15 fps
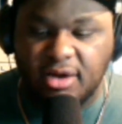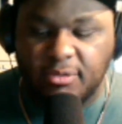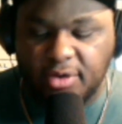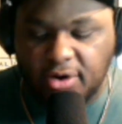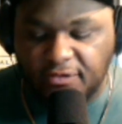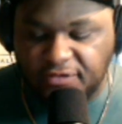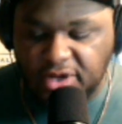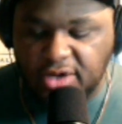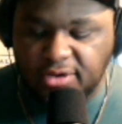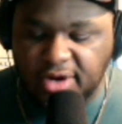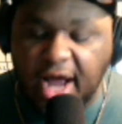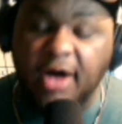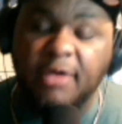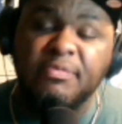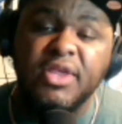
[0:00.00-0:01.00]
and we're gonna figure it
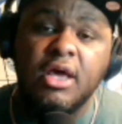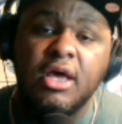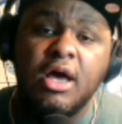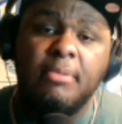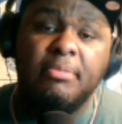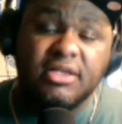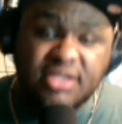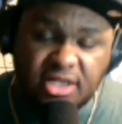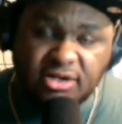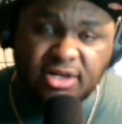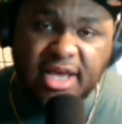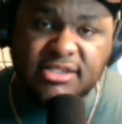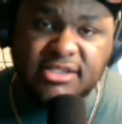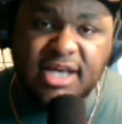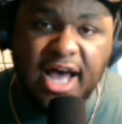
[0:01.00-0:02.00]
out. But until
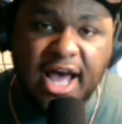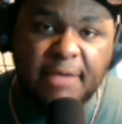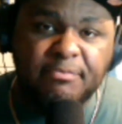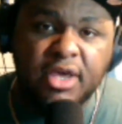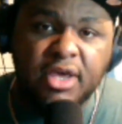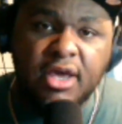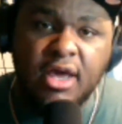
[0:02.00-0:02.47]
next time,